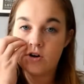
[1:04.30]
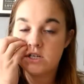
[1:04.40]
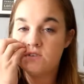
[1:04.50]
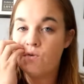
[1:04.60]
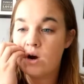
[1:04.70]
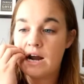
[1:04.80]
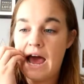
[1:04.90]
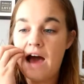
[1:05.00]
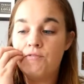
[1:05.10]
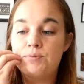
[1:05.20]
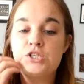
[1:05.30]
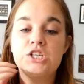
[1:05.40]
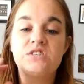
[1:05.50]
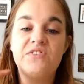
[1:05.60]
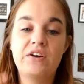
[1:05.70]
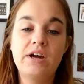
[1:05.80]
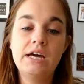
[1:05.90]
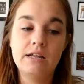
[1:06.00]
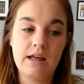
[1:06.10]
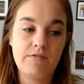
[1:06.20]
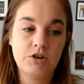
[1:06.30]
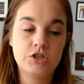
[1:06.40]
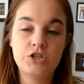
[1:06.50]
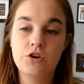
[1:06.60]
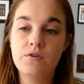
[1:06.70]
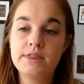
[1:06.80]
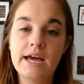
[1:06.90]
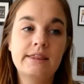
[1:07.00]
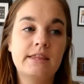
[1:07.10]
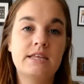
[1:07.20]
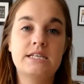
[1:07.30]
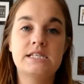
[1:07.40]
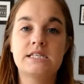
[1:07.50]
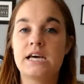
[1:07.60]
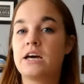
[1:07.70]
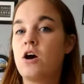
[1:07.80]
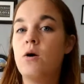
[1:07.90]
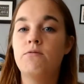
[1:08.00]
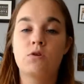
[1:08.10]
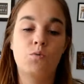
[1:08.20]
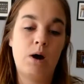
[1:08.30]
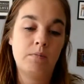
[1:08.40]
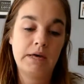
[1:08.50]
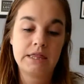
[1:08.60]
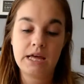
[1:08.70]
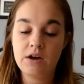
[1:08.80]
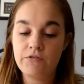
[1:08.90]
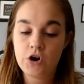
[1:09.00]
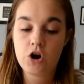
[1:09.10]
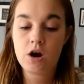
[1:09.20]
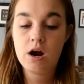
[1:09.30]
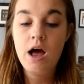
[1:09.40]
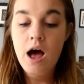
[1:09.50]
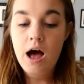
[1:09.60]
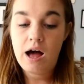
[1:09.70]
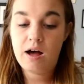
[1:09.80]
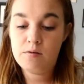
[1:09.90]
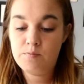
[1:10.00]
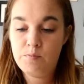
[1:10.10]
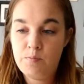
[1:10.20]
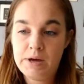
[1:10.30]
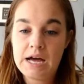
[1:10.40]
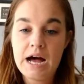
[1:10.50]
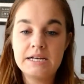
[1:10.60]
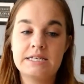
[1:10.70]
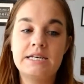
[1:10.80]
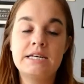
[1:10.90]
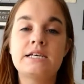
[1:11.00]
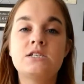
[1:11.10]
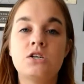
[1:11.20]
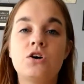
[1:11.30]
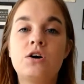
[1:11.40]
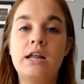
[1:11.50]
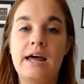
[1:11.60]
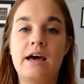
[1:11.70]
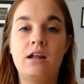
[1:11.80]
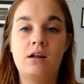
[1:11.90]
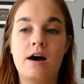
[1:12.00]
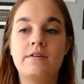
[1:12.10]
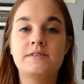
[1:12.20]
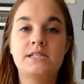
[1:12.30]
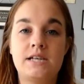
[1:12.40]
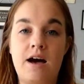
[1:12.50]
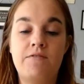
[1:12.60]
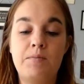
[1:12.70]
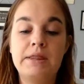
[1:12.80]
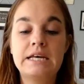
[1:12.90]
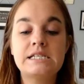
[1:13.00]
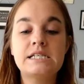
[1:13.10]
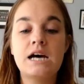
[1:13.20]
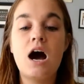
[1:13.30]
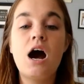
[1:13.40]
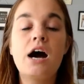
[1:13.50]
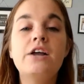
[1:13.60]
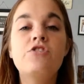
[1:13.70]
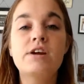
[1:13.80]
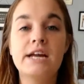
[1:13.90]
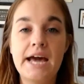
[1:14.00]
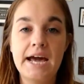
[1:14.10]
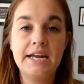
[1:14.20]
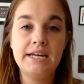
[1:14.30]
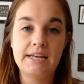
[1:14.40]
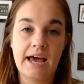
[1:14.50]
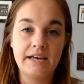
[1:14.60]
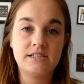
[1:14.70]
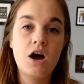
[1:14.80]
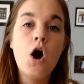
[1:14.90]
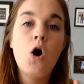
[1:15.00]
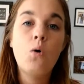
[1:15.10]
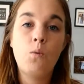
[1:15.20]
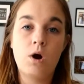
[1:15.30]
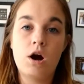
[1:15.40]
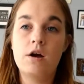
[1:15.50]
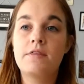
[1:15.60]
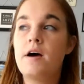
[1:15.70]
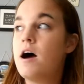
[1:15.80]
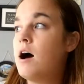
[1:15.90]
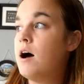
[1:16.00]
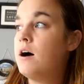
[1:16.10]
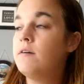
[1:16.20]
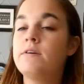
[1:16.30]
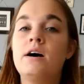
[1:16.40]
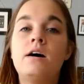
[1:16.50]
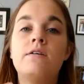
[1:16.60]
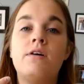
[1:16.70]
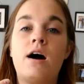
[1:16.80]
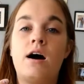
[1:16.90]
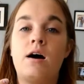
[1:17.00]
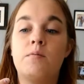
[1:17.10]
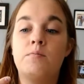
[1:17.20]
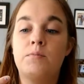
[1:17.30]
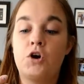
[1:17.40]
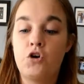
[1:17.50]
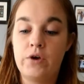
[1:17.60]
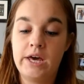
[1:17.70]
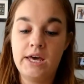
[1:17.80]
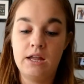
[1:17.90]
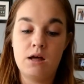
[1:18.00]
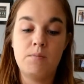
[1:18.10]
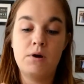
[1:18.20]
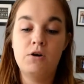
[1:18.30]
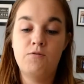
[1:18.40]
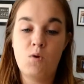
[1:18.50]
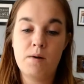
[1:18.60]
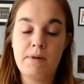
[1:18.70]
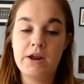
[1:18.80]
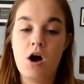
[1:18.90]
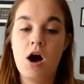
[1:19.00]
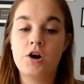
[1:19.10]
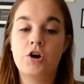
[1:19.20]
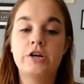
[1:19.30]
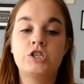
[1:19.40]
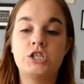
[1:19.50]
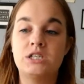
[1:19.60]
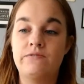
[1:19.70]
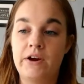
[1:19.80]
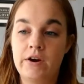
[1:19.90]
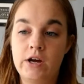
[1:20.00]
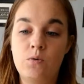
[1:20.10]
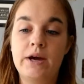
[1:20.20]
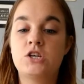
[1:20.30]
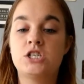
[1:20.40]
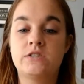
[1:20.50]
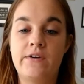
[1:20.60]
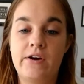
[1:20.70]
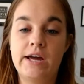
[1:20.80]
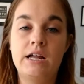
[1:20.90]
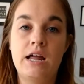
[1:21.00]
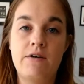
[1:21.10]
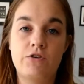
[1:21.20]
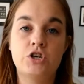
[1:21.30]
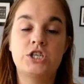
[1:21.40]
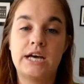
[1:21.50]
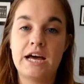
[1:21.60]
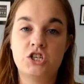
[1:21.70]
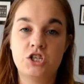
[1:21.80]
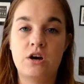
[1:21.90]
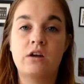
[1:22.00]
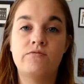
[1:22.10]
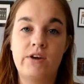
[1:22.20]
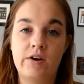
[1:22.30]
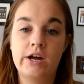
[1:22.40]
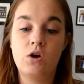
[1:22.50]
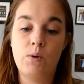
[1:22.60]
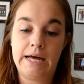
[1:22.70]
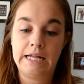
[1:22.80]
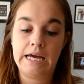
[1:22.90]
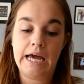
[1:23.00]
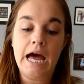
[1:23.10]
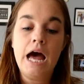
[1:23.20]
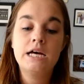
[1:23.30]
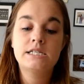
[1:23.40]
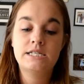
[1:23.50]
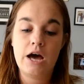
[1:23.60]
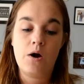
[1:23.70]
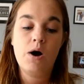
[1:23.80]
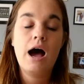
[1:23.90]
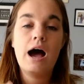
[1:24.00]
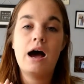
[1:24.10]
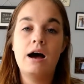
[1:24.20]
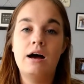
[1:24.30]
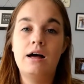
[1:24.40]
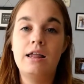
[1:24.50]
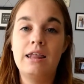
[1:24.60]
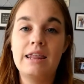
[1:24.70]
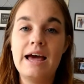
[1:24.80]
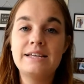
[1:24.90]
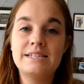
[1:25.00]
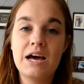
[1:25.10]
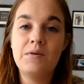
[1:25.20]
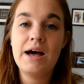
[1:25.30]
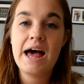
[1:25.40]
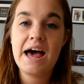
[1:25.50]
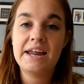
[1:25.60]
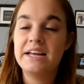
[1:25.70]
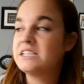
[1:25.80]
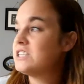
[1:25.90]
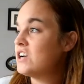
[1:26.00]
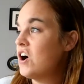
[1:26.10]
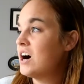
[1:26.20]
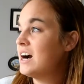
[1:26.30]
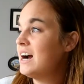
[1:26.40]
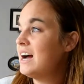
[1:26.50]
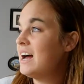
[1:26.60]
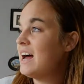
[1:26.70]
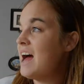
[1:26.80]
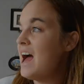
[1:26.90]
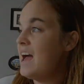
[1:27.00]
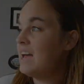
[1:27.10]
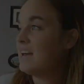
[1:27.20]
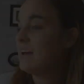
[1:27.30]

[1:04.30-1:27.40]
is four and a half, but she's very clever, so don't think this is like an overwhelming thing for her um, because it does look like a lot of stuff. But this is 180 days worth of um, curriculum for my daughter. She's very quick. She's very clever. She catches on very quickly. So morning, let's go ahead and start. Hey.